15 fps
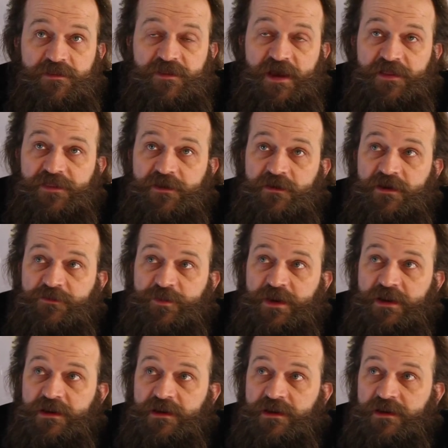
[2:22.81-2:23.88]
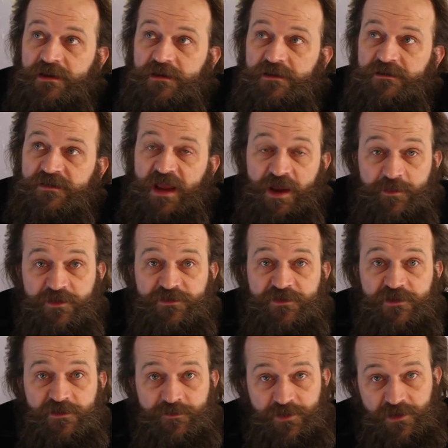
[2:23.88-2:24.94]
that there has been damage
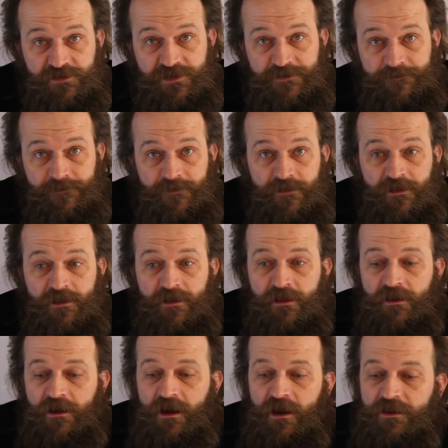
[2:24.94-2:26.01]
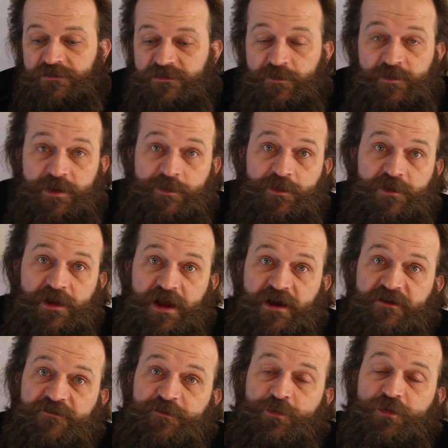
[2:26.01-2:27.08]
to the building. Some people
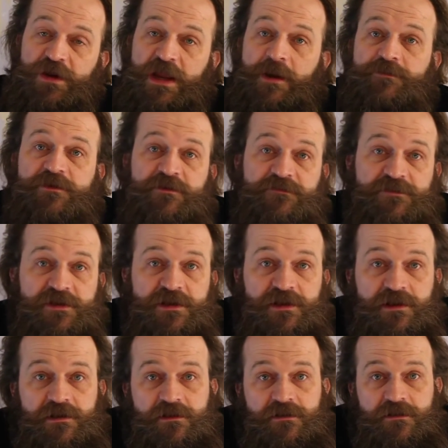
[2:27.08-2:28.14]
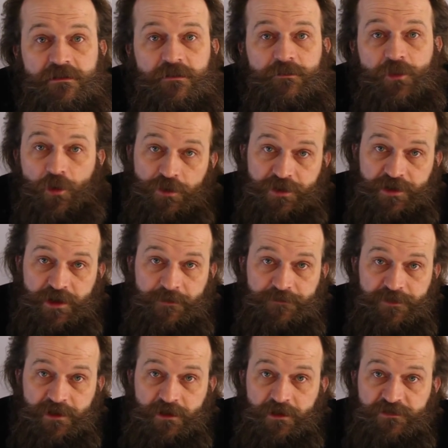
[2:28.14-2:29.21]
have preemptively boarded up
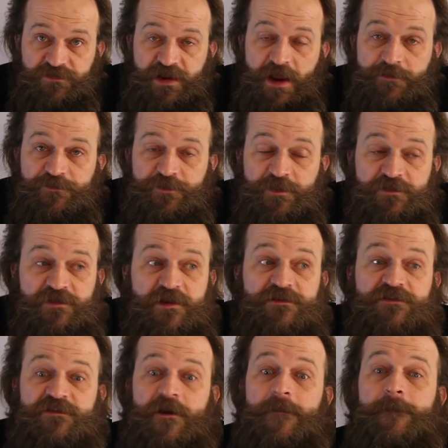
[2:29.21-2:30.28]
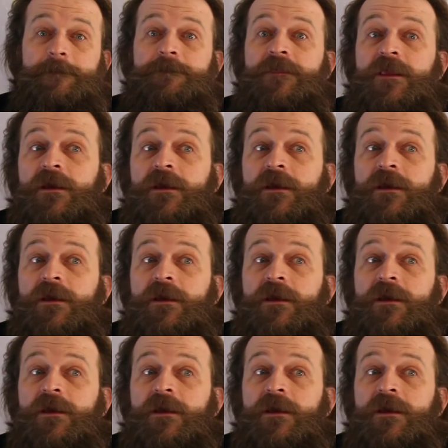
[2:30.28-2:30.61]
their establishments, and some